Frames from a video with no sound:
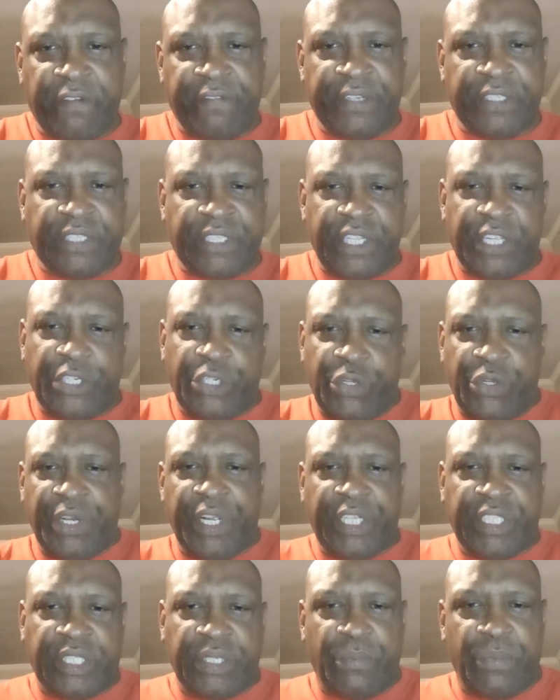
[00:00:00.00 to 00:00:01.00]
then you need
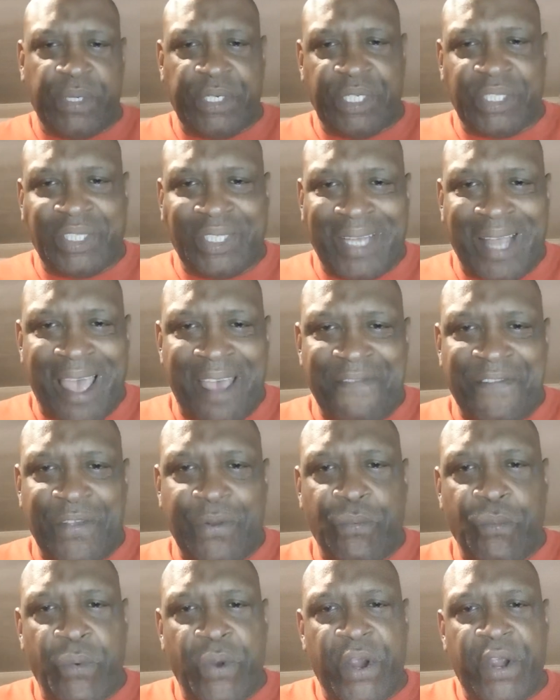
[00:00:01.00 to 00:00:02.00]
someone to staff it
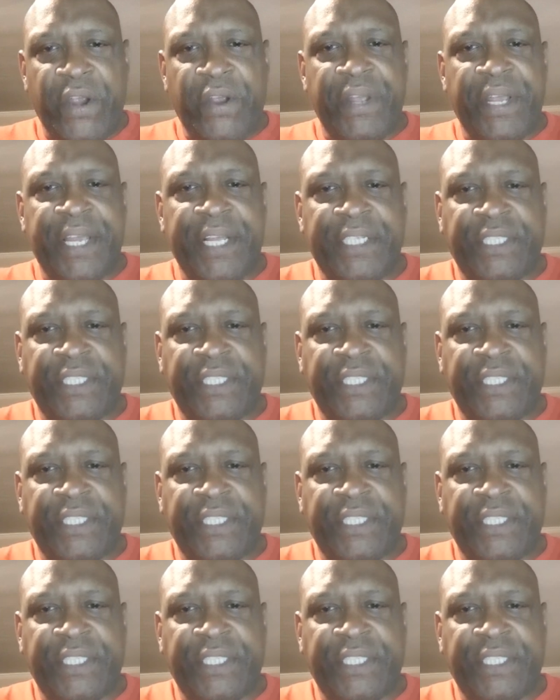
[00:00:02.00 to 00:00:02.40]
where it's